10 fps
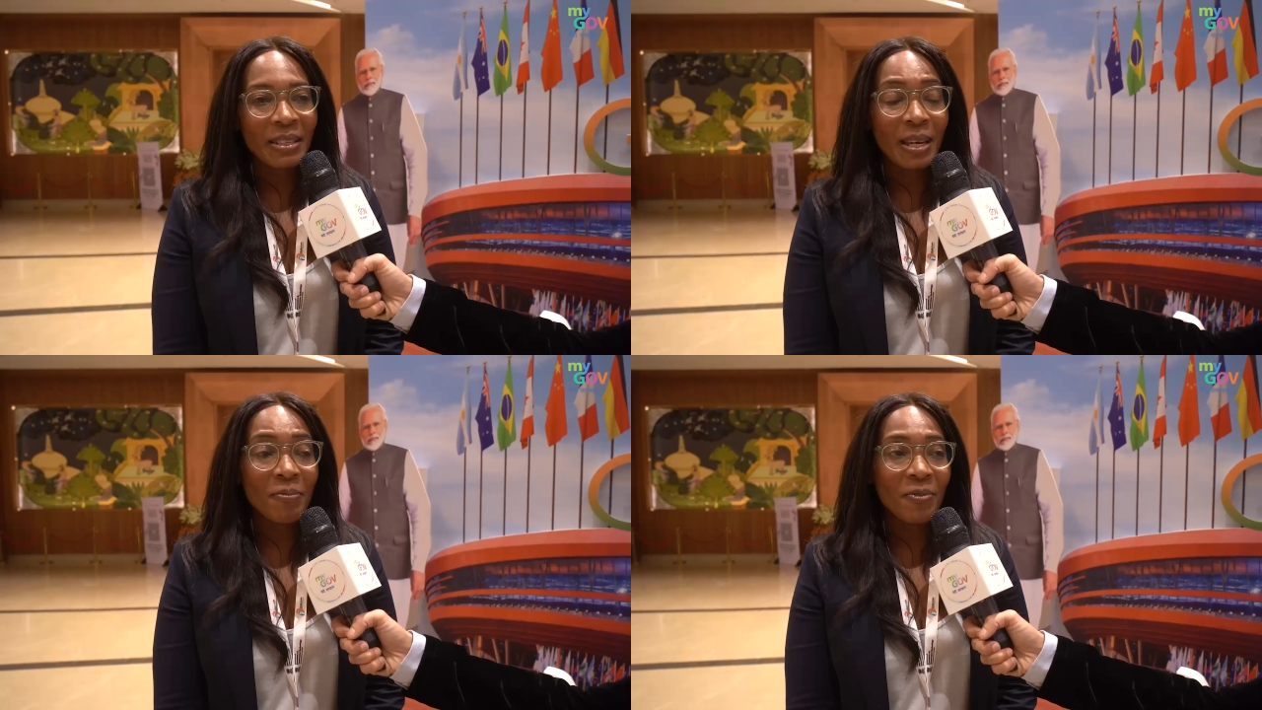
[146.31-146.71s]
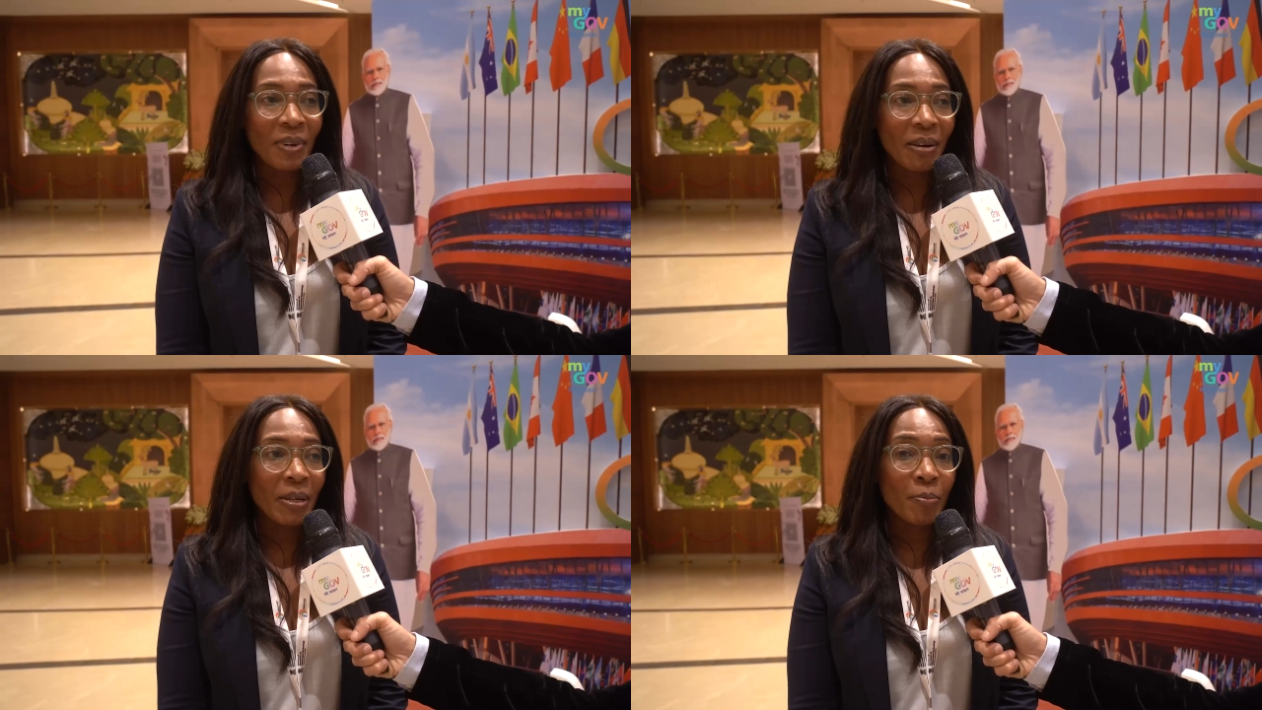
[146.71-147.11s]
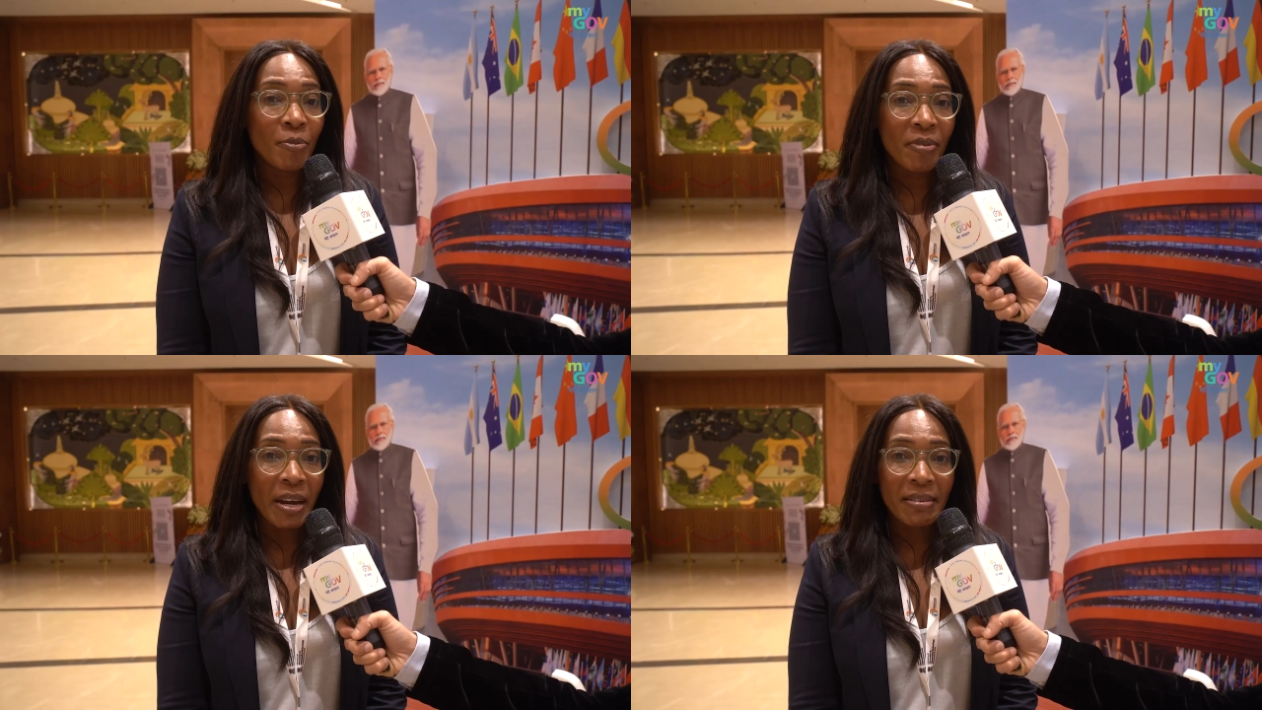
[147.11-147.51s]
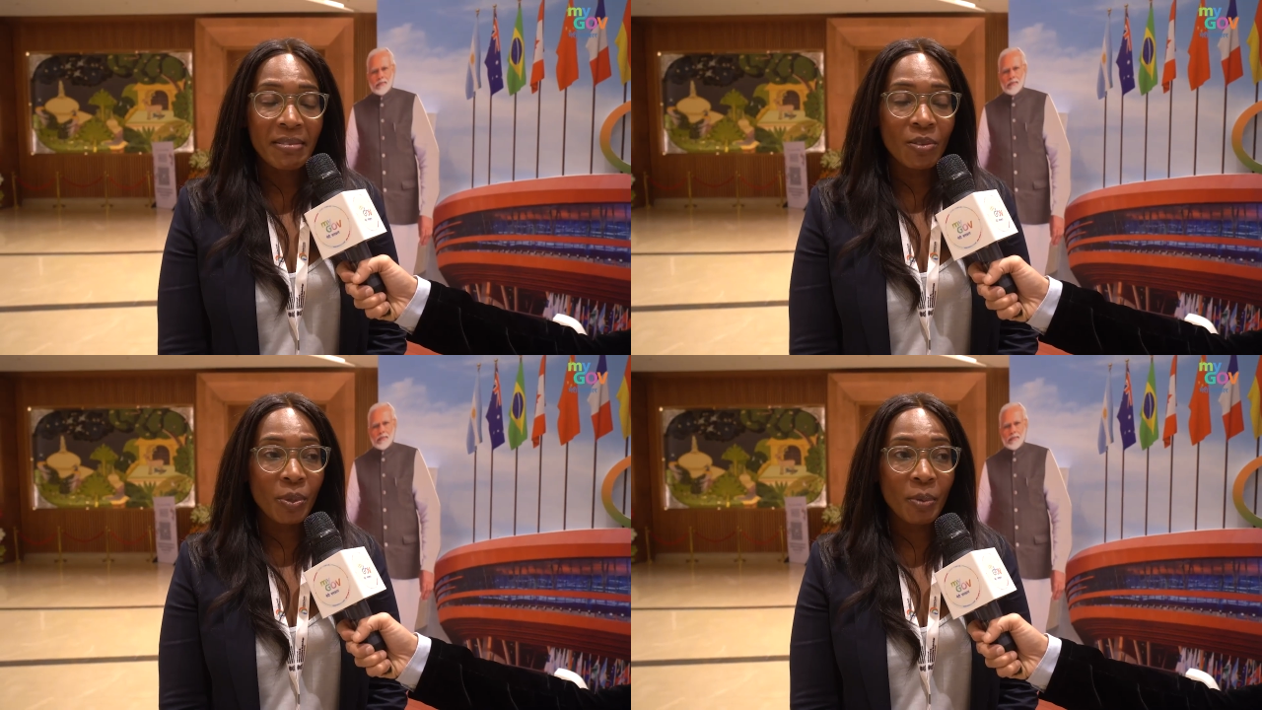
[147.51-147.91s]
I'm very
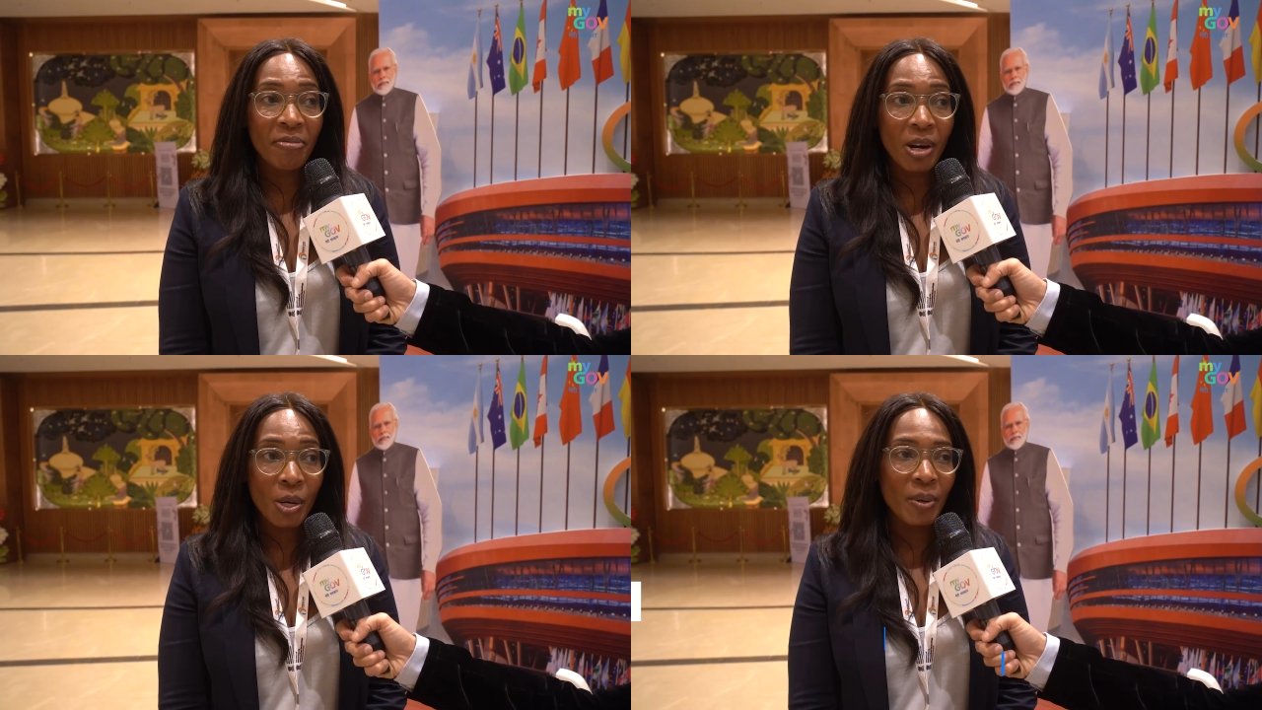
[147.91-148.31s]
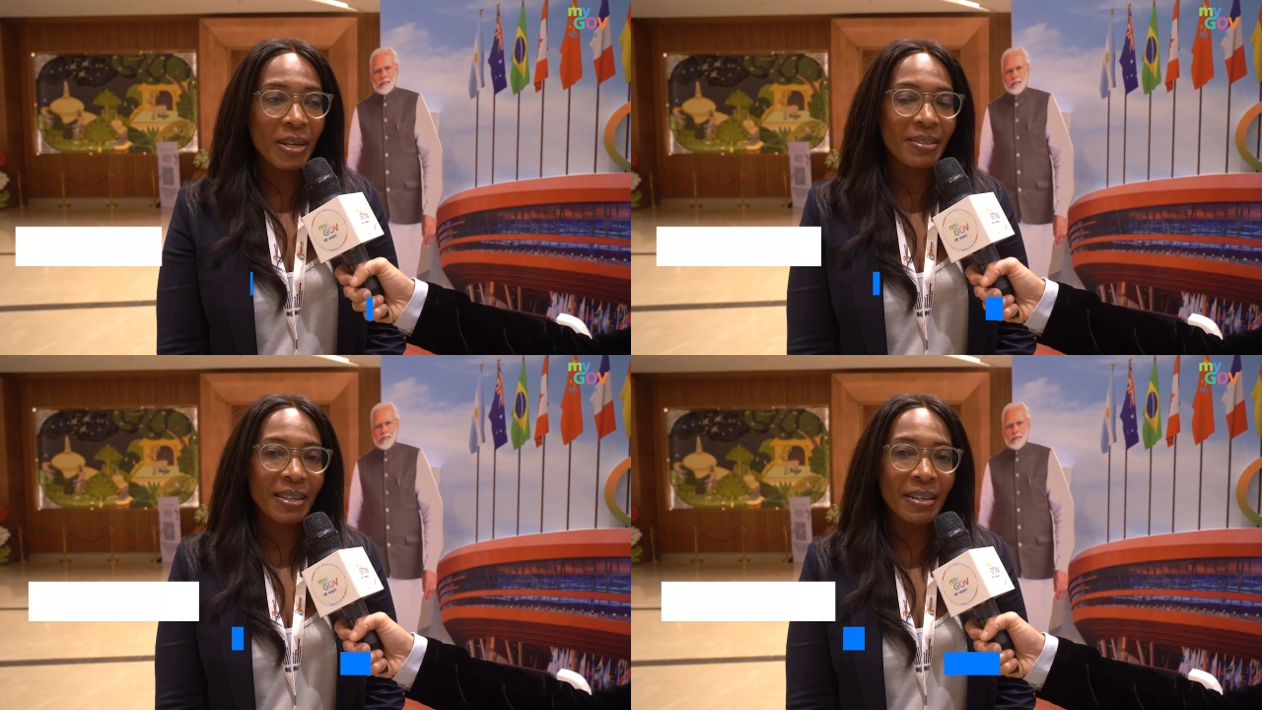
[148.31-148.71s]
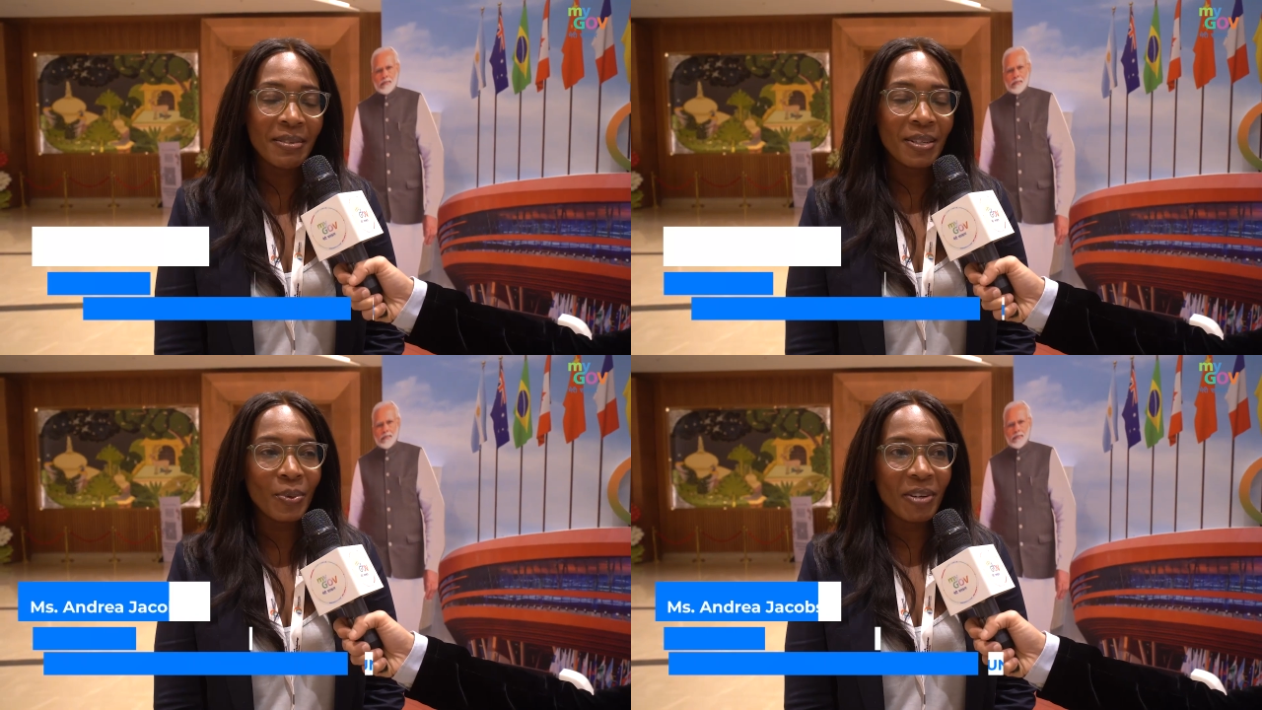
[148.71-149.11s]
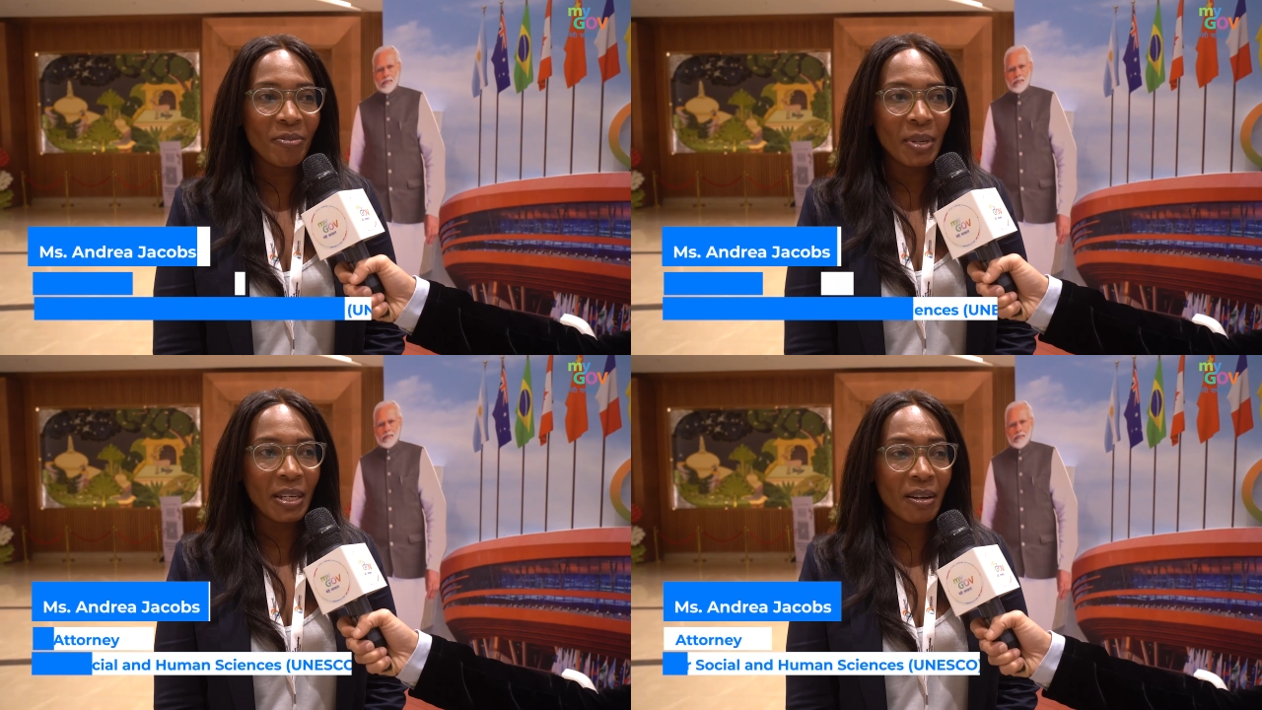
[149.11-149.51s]
impressed with the progress India would
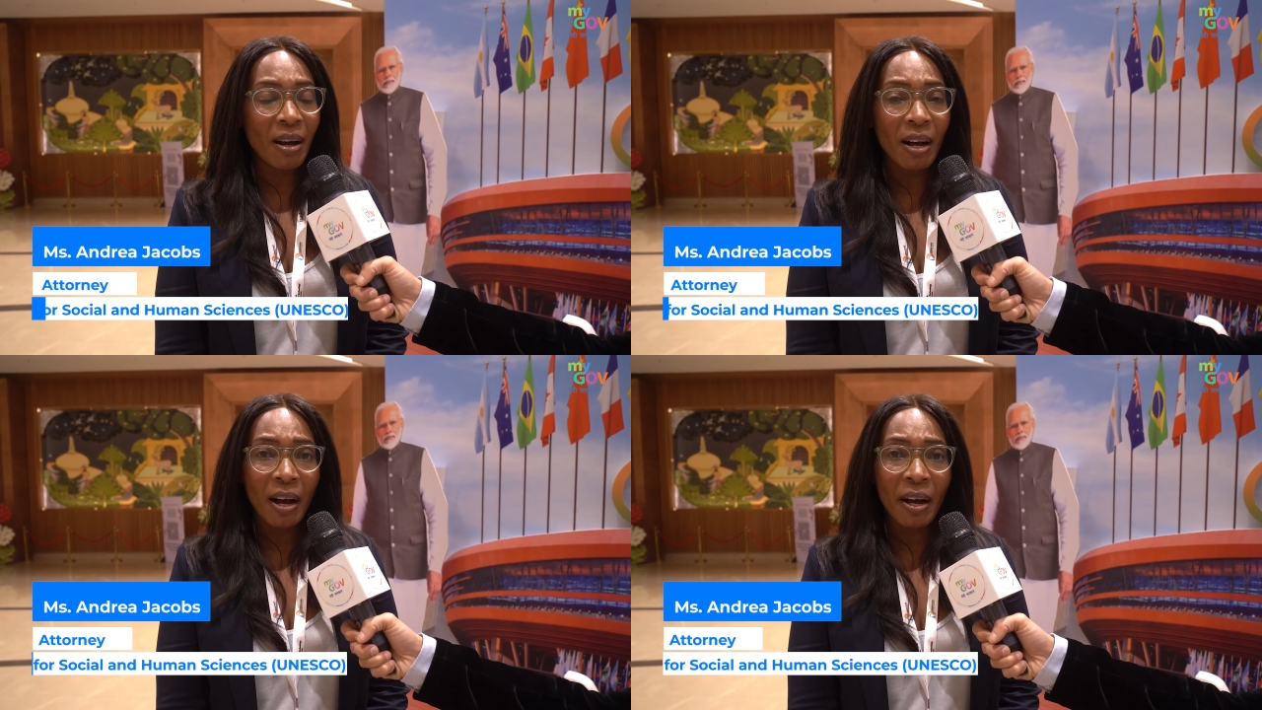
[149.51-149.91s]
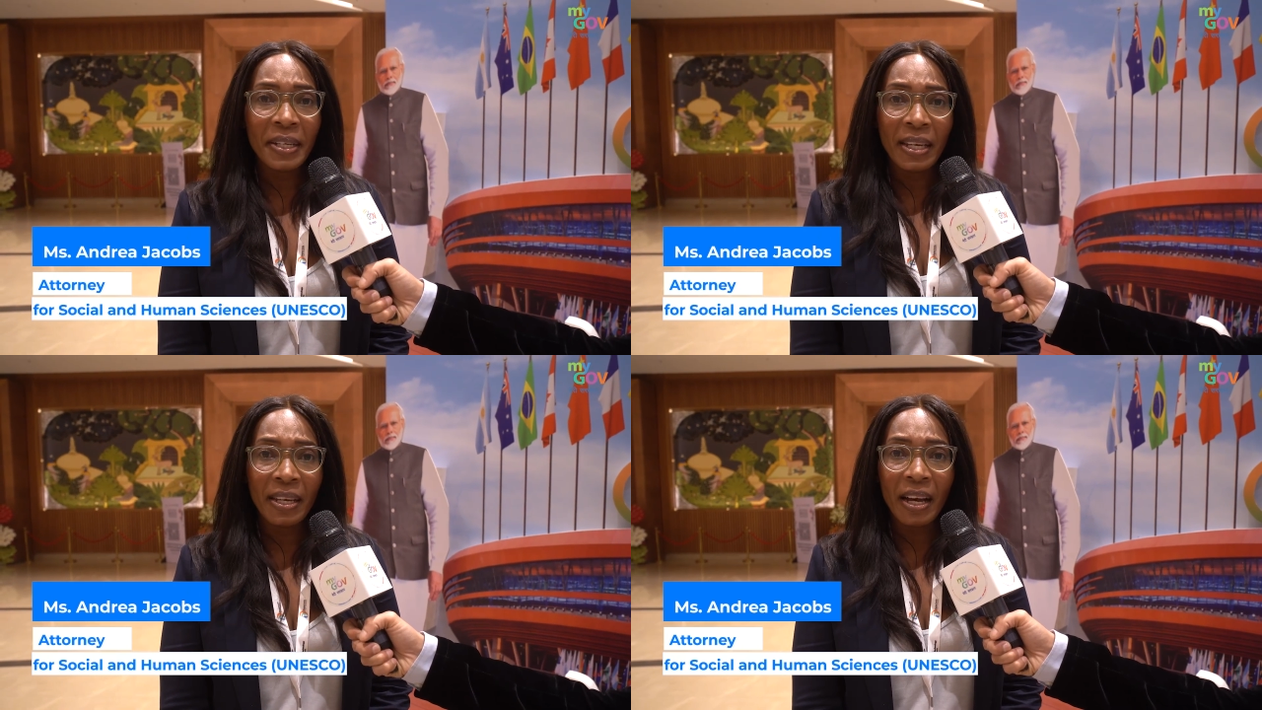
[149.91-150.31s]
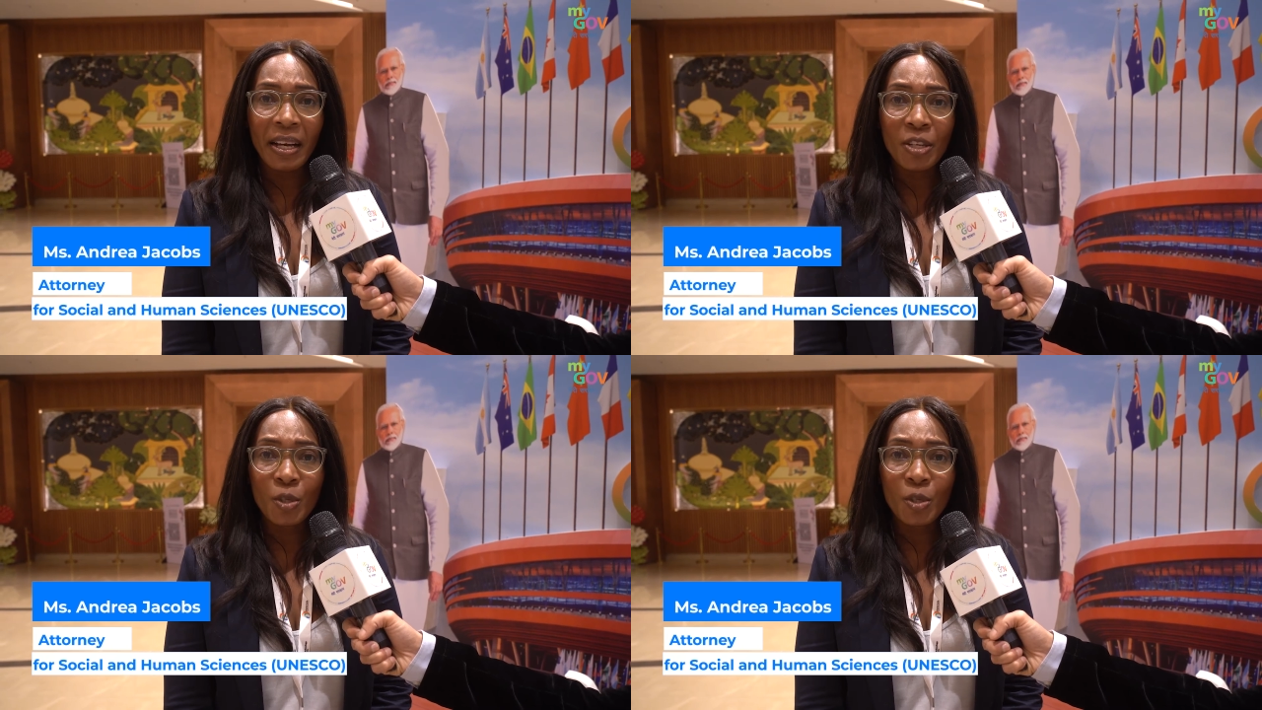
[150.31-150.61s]
have made on AI,